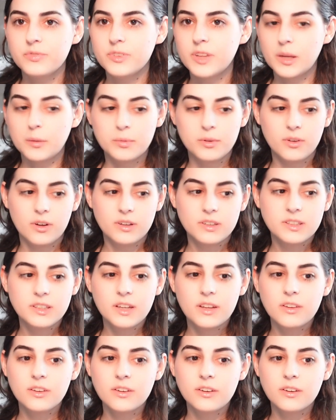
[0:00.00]
They belong
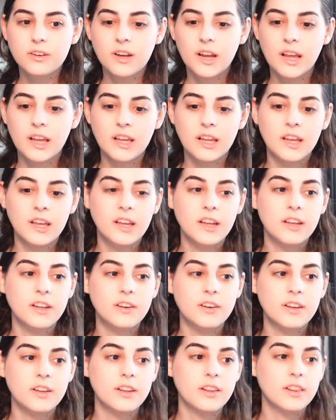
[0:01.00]
together,
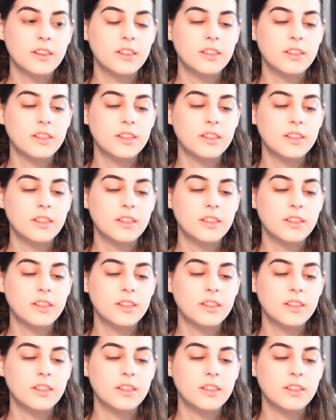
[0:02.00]
and